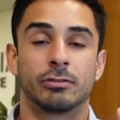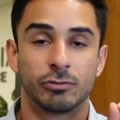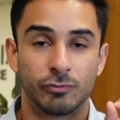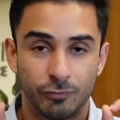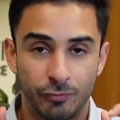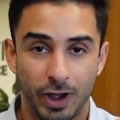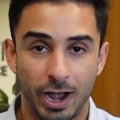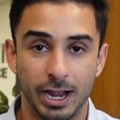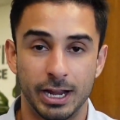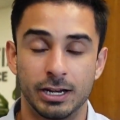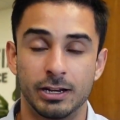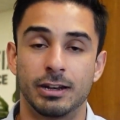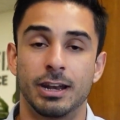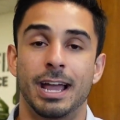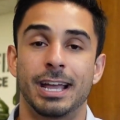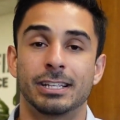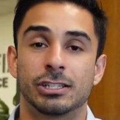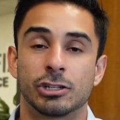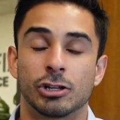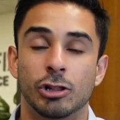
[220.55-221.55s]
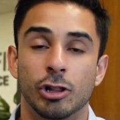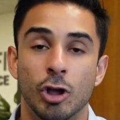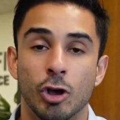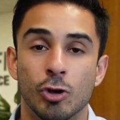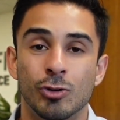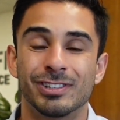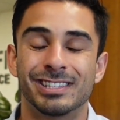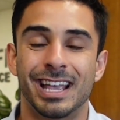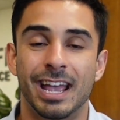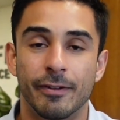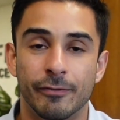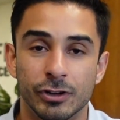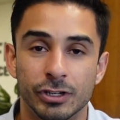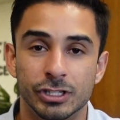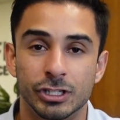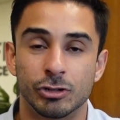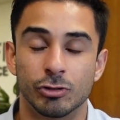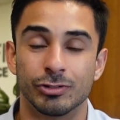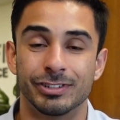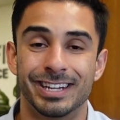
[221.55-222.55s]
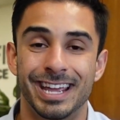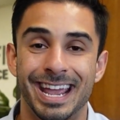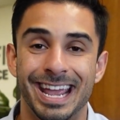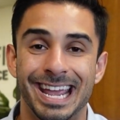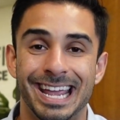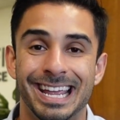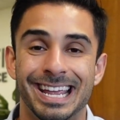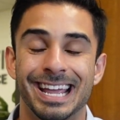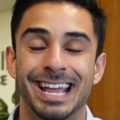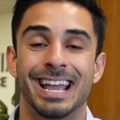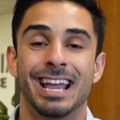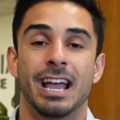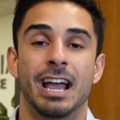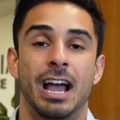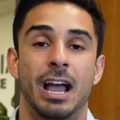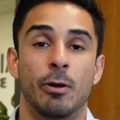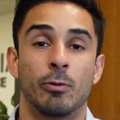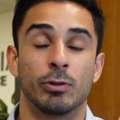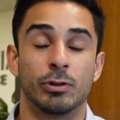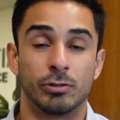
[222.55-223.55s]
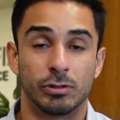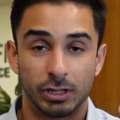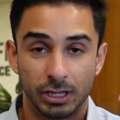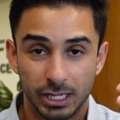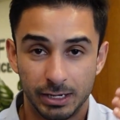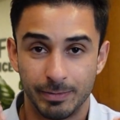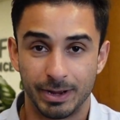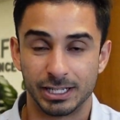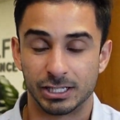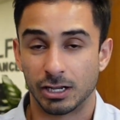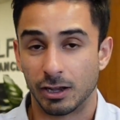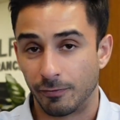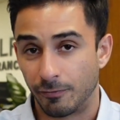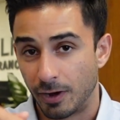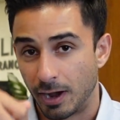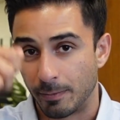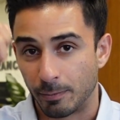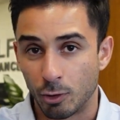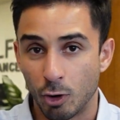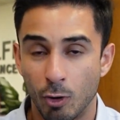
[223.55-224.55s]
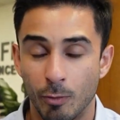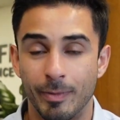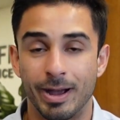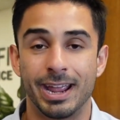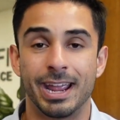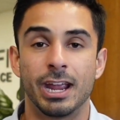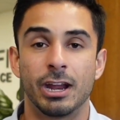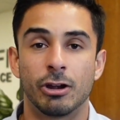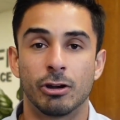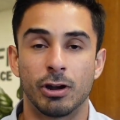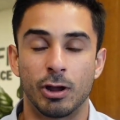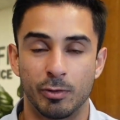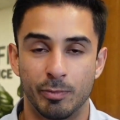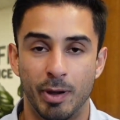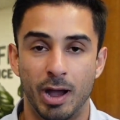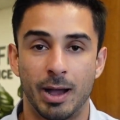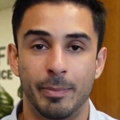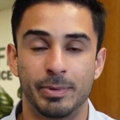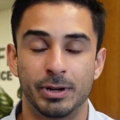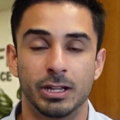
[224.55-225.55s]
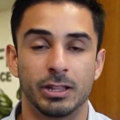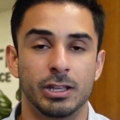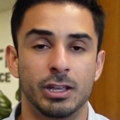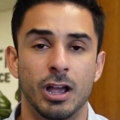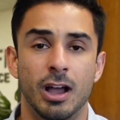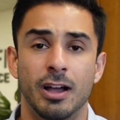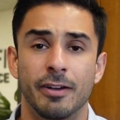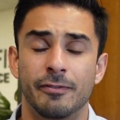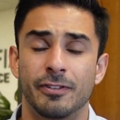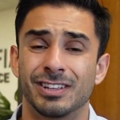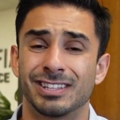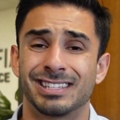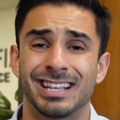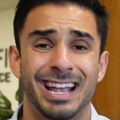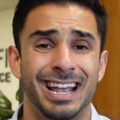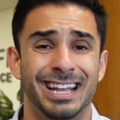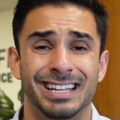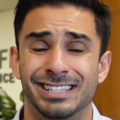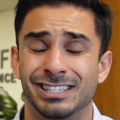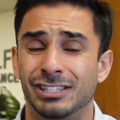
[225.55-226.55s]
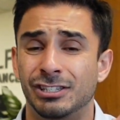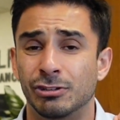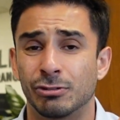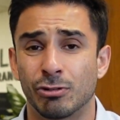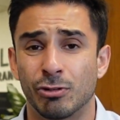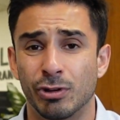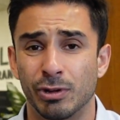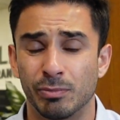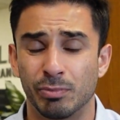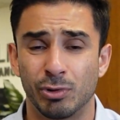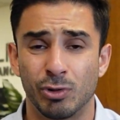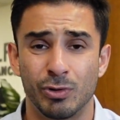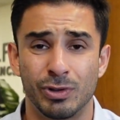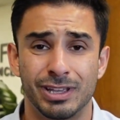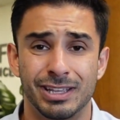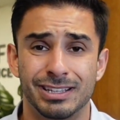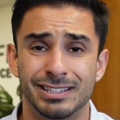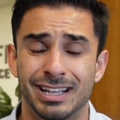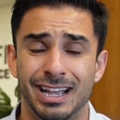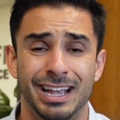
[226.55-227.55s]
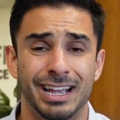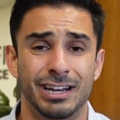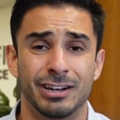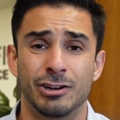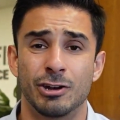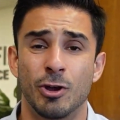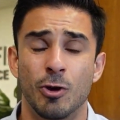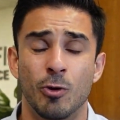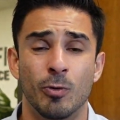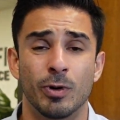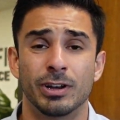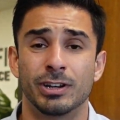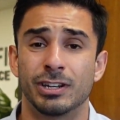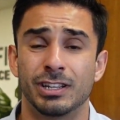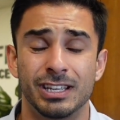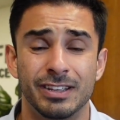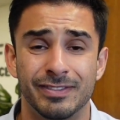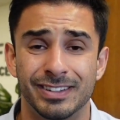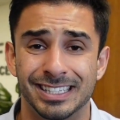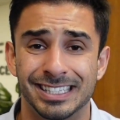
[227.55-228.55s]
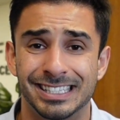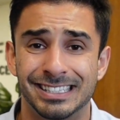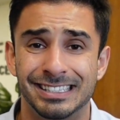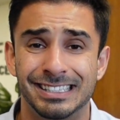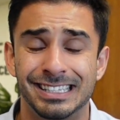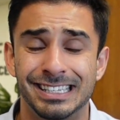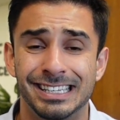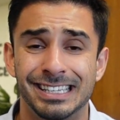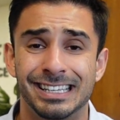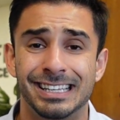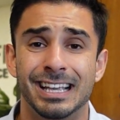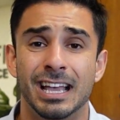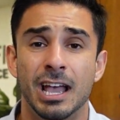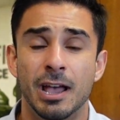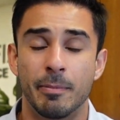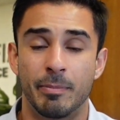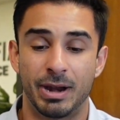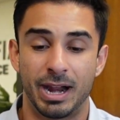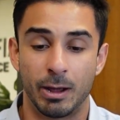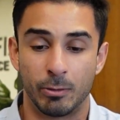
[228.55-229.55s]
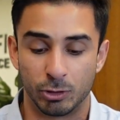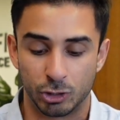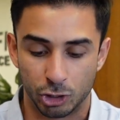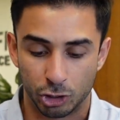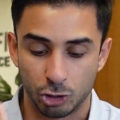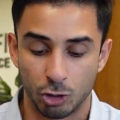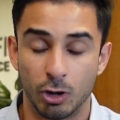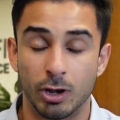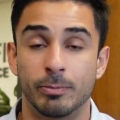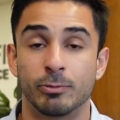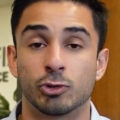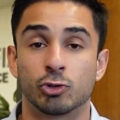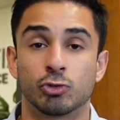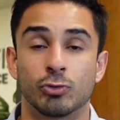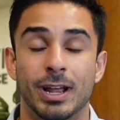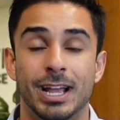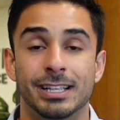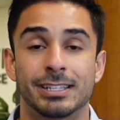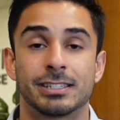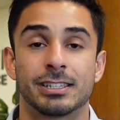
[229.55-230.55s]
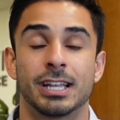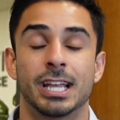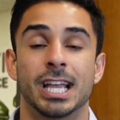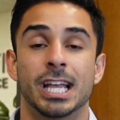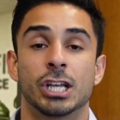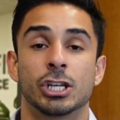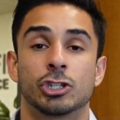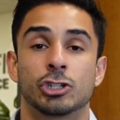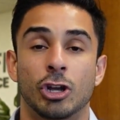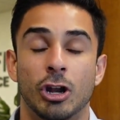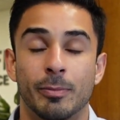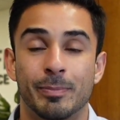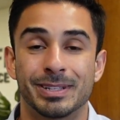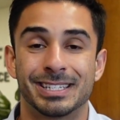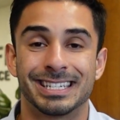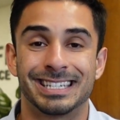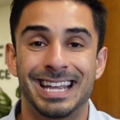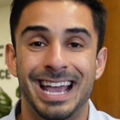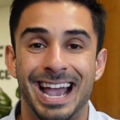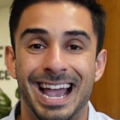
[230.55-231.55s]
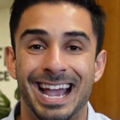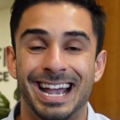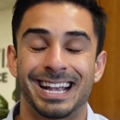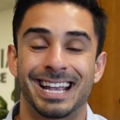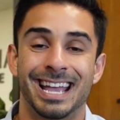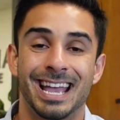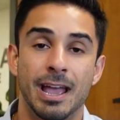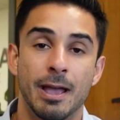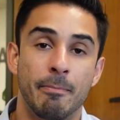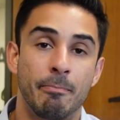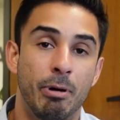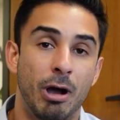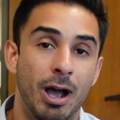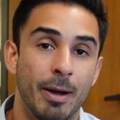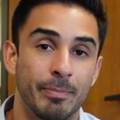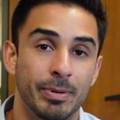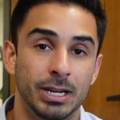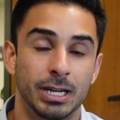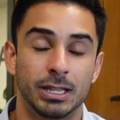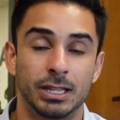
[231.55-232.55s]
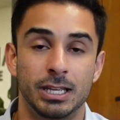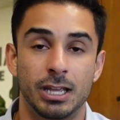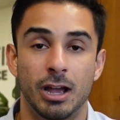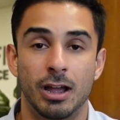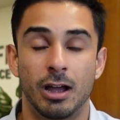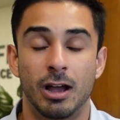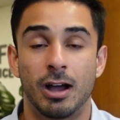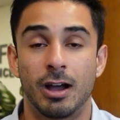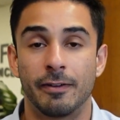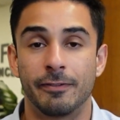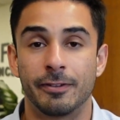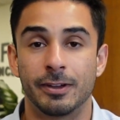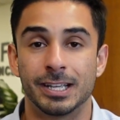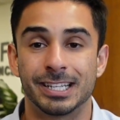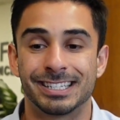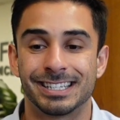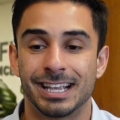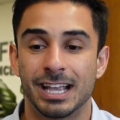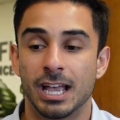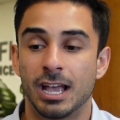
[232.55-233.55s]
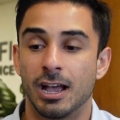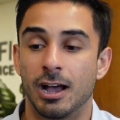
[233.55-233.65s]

fine, nice clothes every single day. I would clean myself up, comb my hair. I would pop into the office. I had 0 employees. I had no one to even see, but I would show up dressed, sharp as a tack, popping in the office,